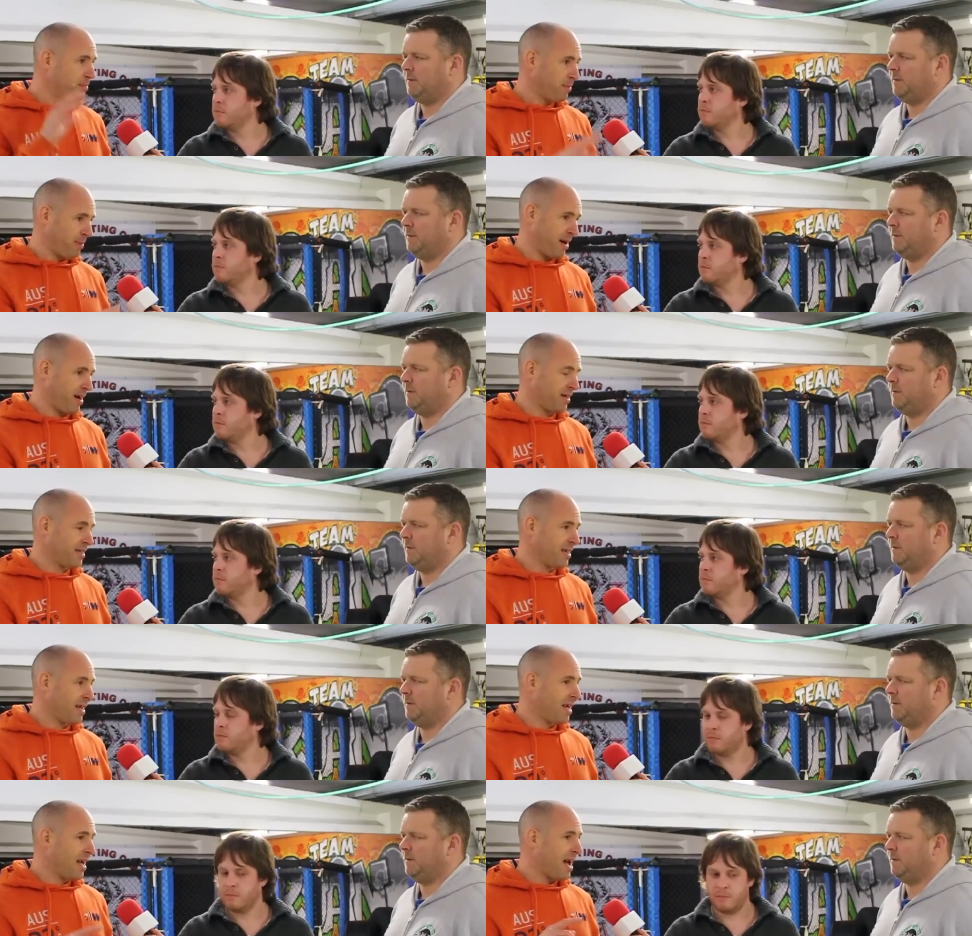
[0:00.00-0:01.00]
Speaker 1: prepared,
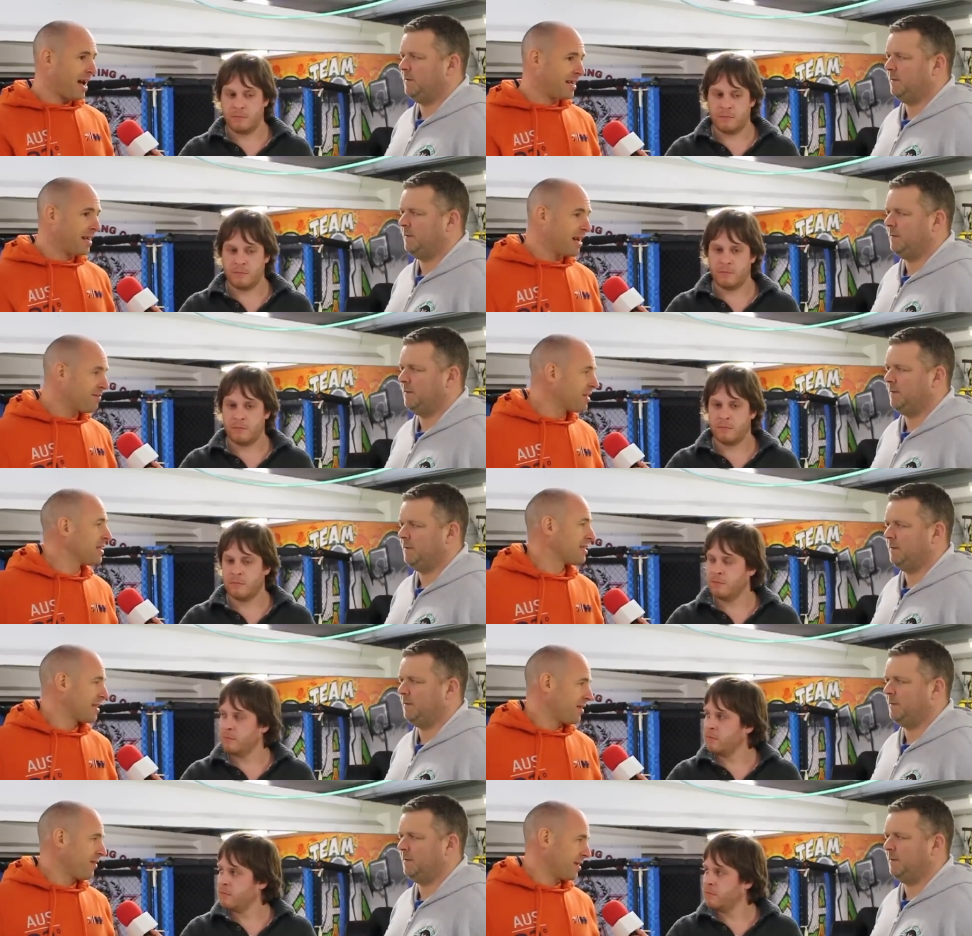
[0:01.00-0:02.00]
and he'll have Neil
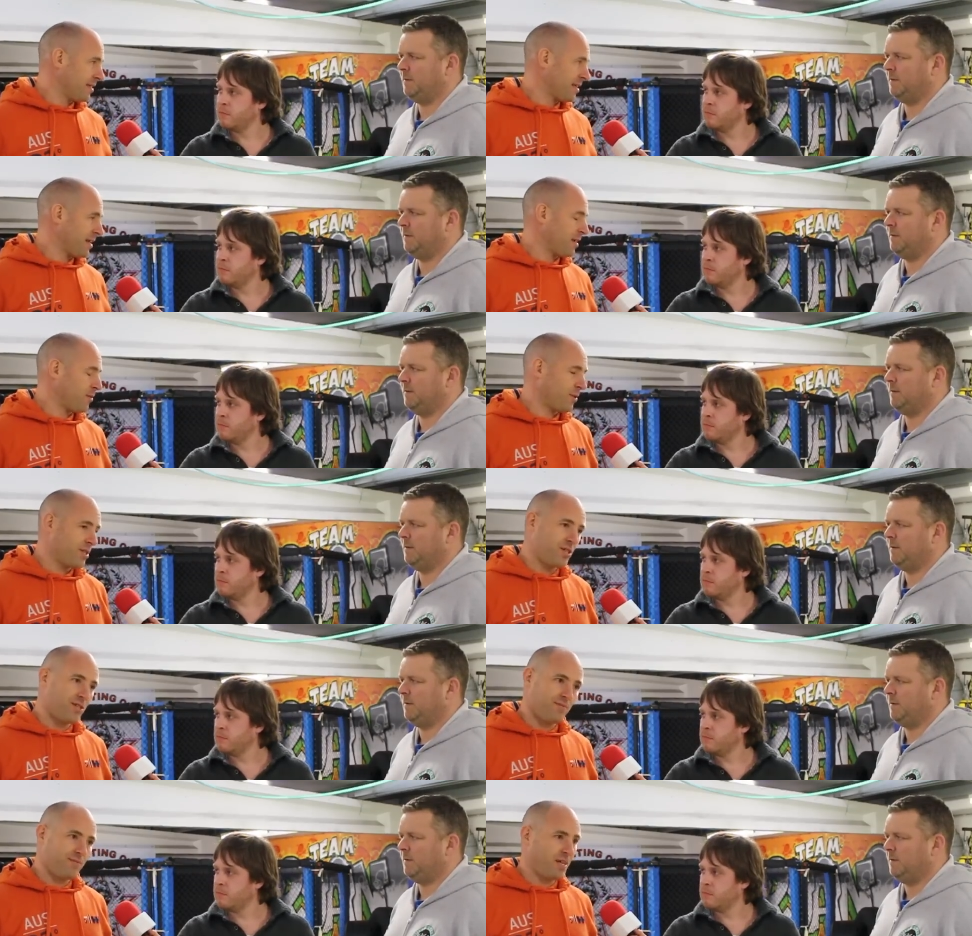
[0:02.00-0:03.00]
Seery in his ear,
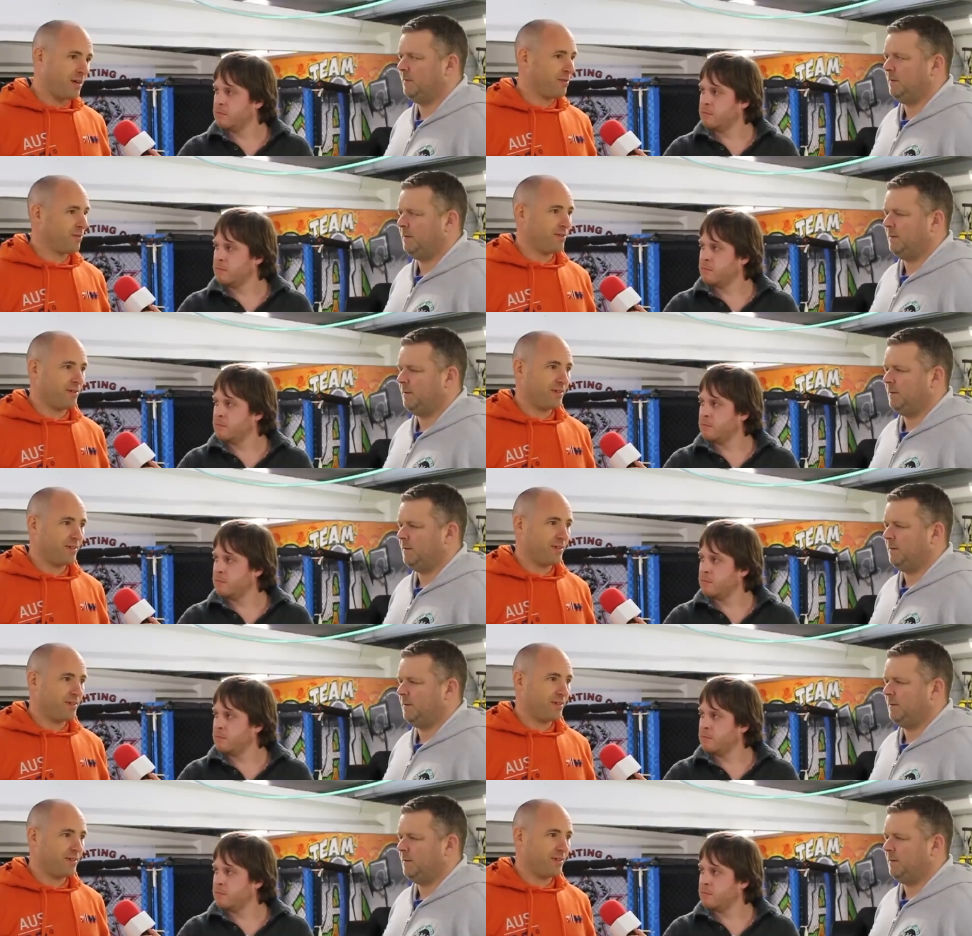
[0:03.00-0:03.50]
which you know.